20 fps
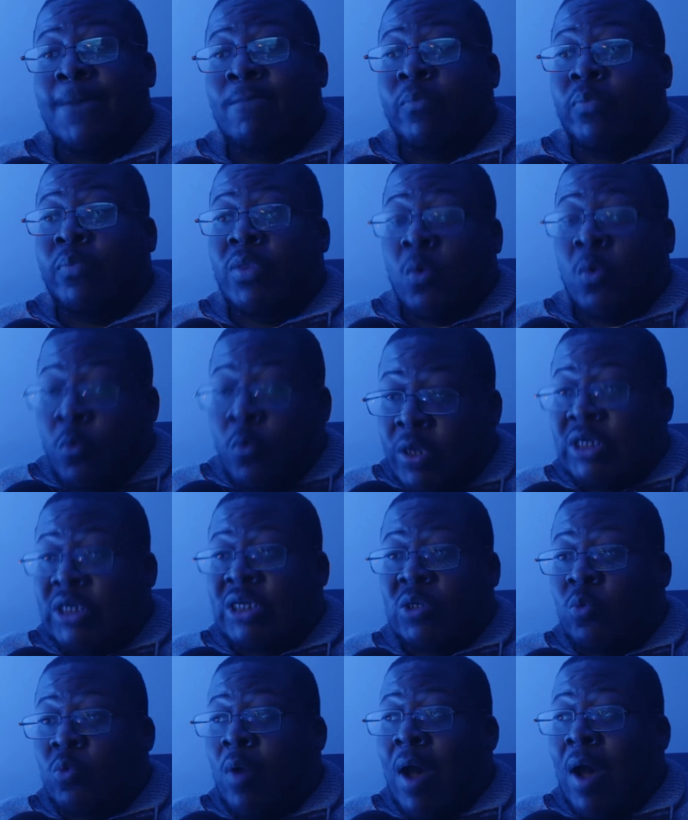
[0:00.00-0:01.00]
which is
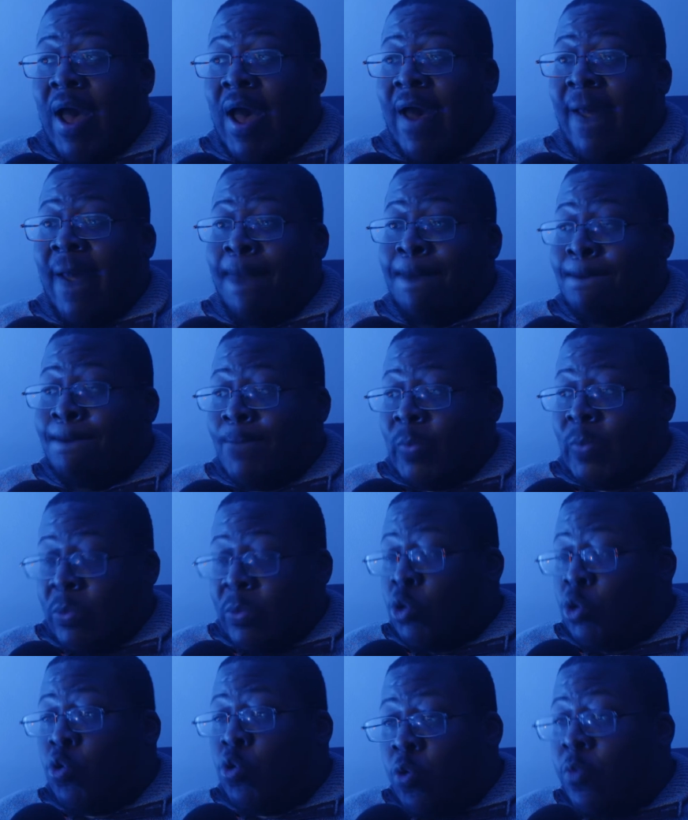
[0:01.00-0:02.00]
why
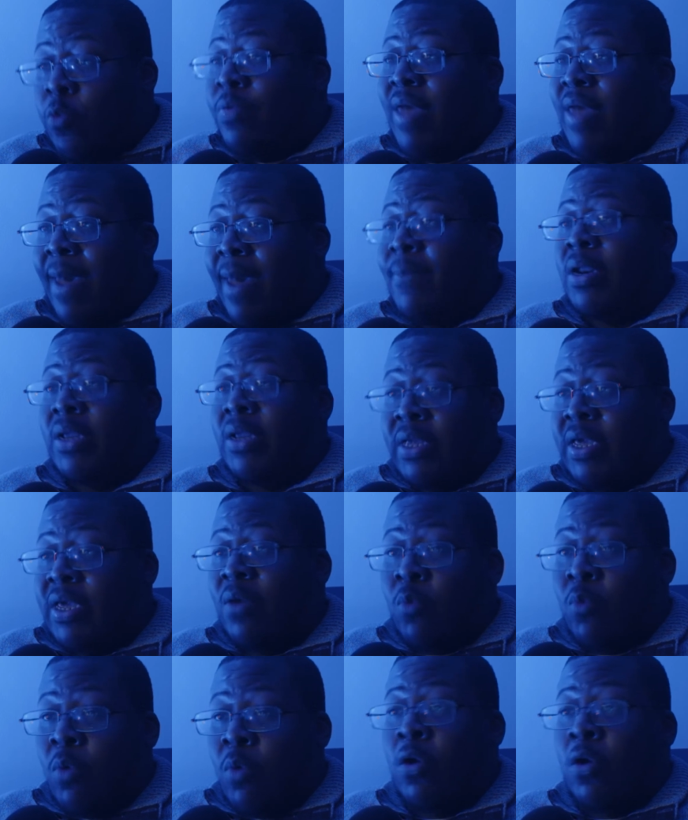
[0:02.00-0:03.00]
you'll be able to get
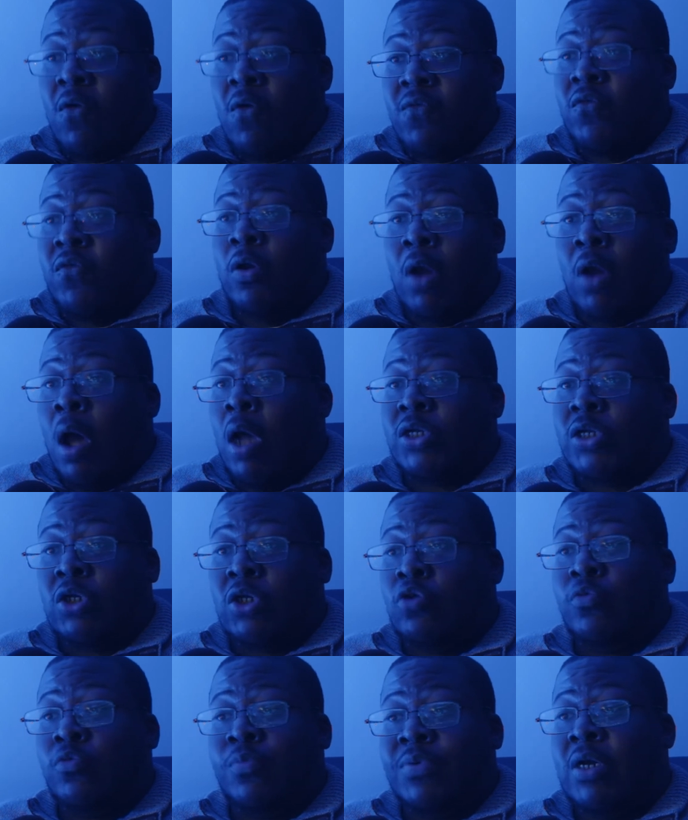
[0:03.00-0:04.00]
one over on
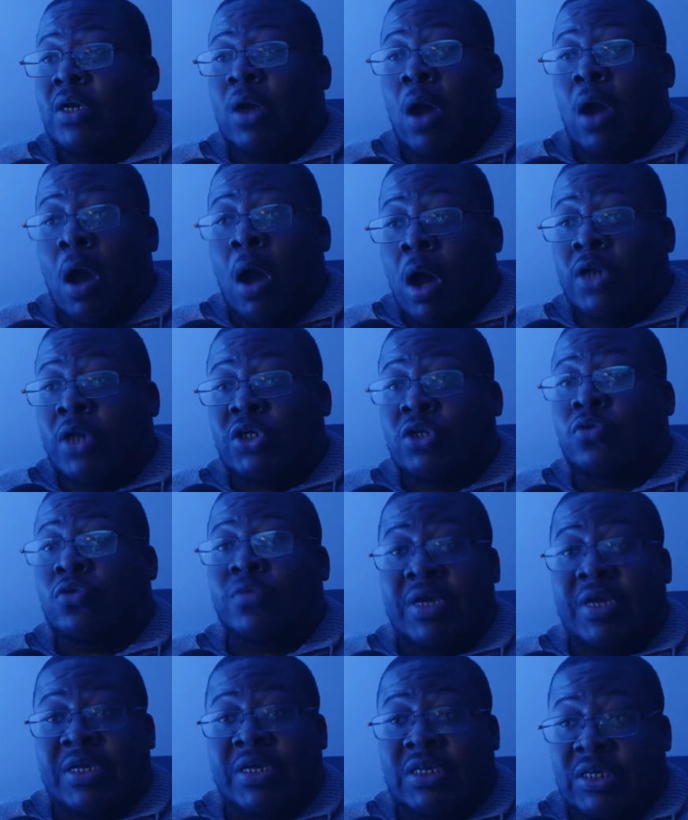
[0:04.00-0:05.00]
Arsenal, but Arsenal
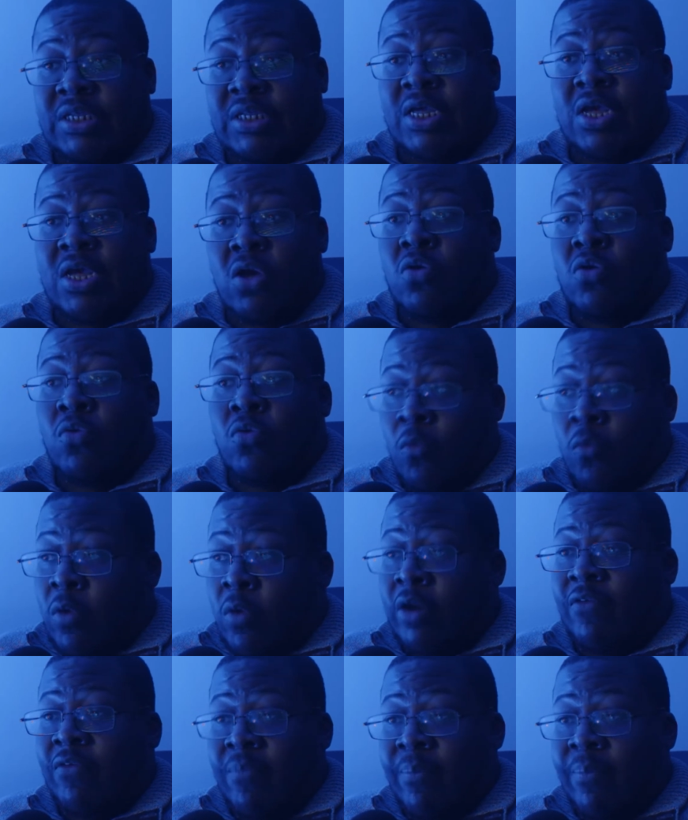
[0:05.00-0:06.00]
is still one
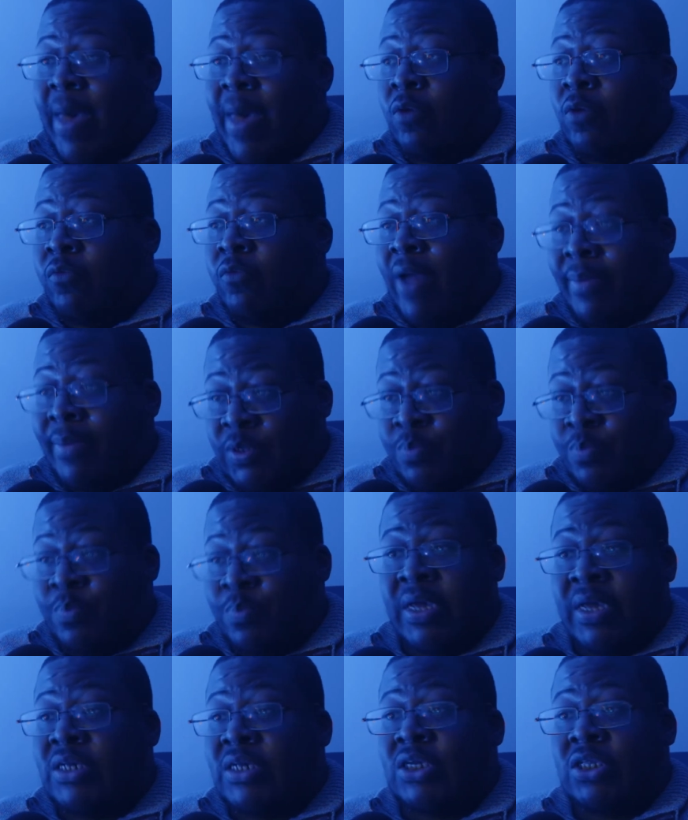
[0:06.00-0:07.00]
of battle rap's
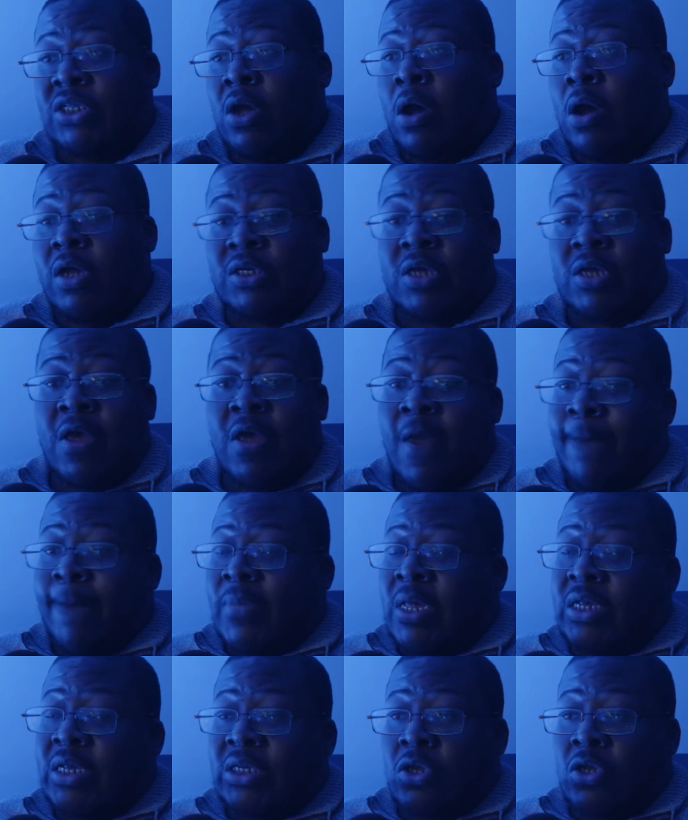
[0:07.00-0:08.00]
biggest stars.
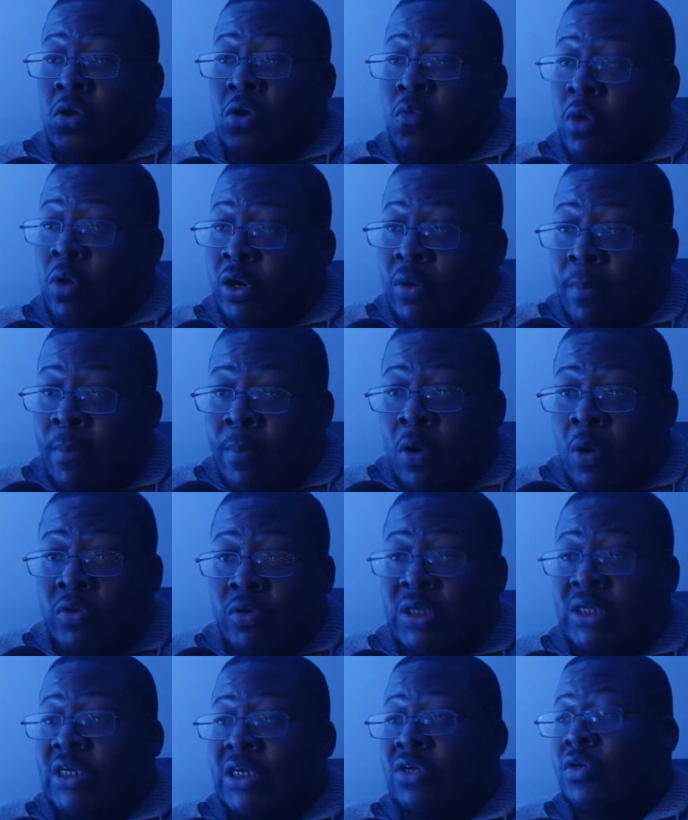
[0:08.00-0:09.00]
He's still one of the most
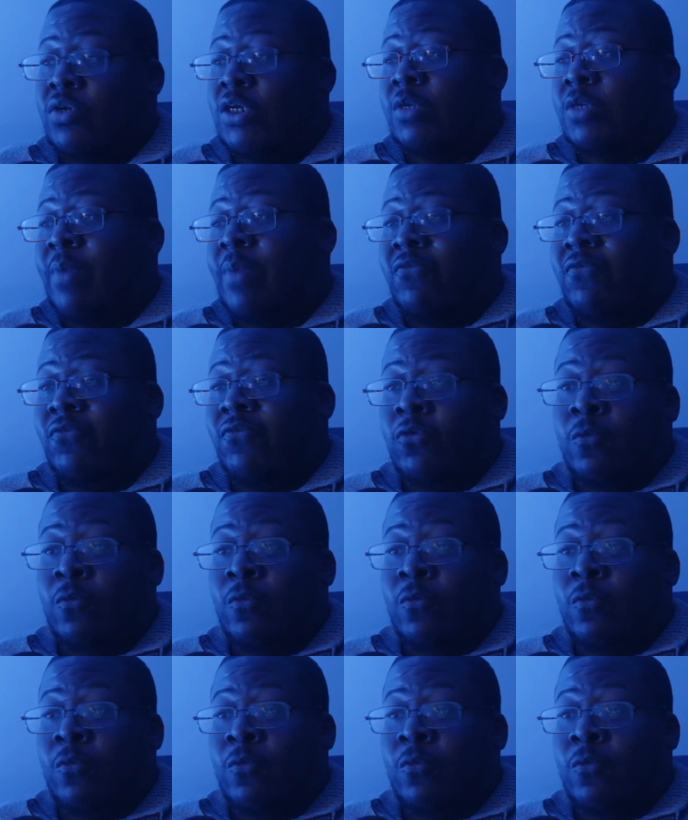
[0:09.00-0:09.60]
disrespectful.